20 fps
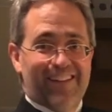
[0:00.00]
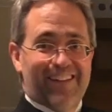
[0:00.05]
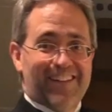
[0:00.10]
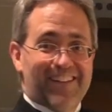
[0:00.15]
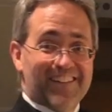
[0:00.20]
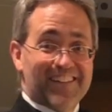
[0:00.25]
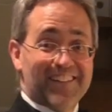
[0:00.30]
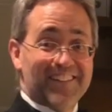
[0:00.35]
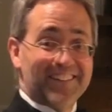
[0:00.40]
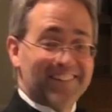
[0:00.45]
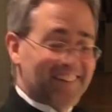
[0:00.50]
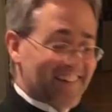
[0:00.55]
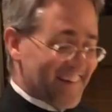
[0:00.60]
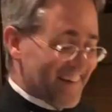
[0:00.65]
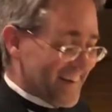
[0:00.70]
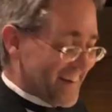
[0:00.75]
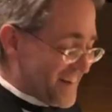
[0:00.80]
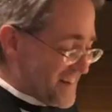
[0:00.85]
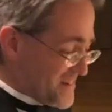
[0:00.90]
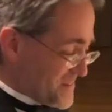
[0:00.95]

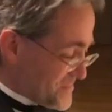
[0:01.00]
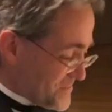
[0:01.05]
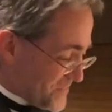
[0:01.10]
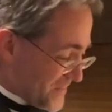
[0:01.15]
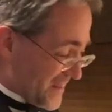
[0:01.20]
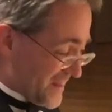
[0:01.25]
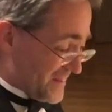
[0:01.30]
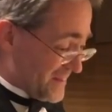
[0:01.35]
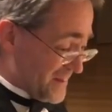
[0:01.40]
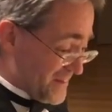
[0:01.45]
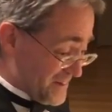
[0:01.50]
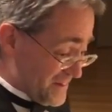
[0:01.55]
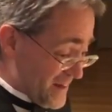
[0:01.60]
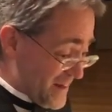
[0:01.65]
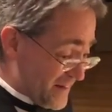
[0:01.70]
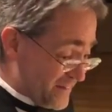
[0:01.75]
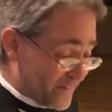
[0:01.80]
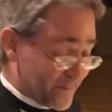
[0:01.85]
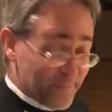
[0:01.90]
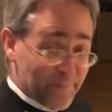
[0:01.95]
Okay, and then
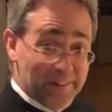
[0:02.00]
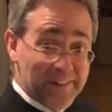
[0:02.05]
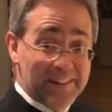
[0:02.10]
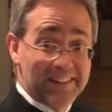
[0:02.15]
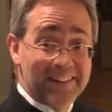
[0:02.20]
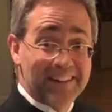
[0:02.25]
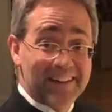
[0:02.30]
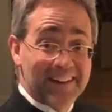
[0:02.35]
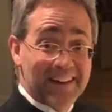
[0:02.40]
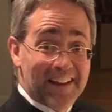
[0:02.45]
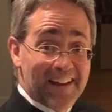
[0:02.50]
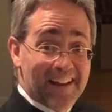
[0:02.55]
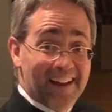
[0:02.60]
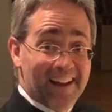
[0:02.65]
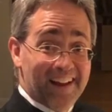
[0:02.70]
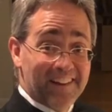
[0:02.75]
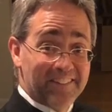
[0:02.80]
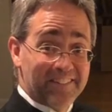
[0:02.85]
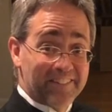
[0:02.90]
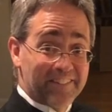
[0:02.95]
next week I
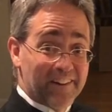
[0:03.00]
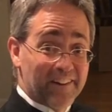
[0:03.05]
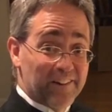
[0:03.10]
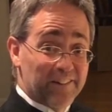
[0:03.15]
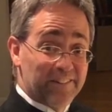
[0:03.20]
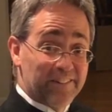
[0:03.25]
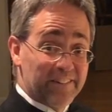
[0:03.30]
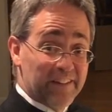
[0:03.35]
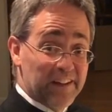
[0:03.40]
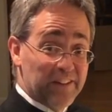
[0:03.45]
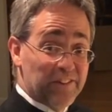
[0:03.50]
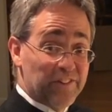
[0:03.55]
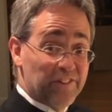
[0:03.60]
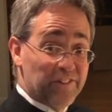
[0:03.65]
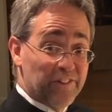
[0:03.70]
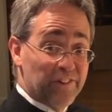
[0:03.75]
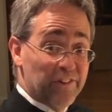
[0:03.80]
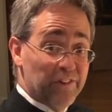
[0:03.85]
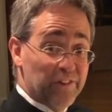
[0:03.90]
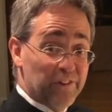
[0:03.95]
start stage
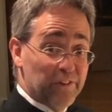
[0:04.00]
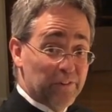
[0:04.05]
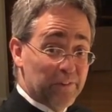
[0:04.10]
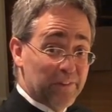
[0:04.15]
2.